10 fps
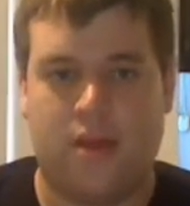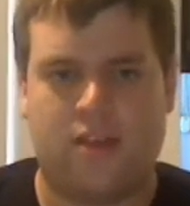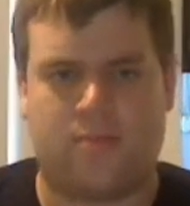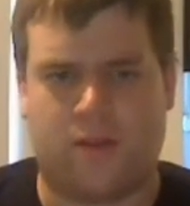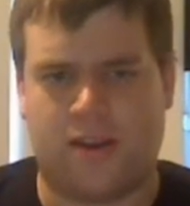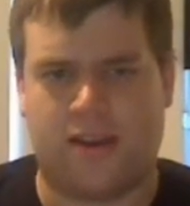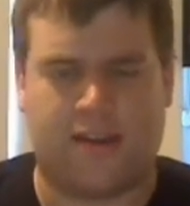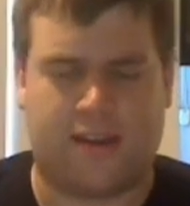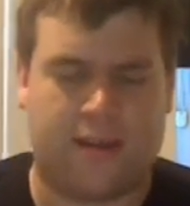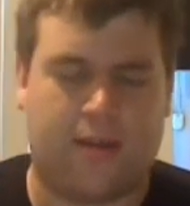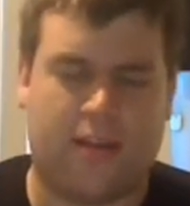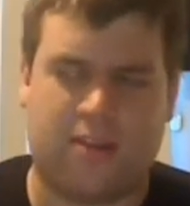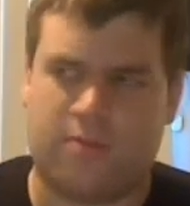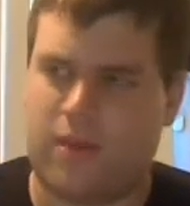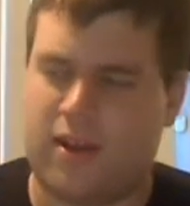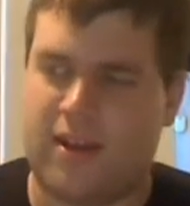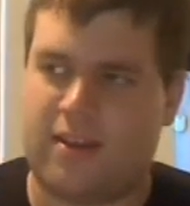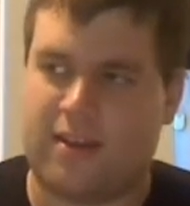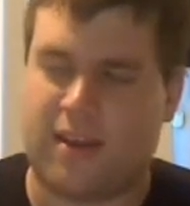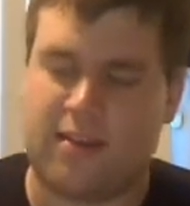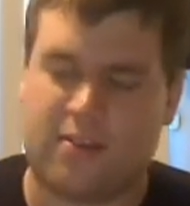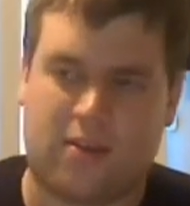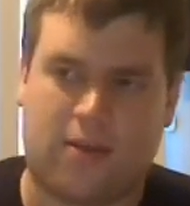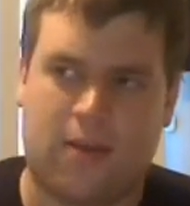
It's Monday today, so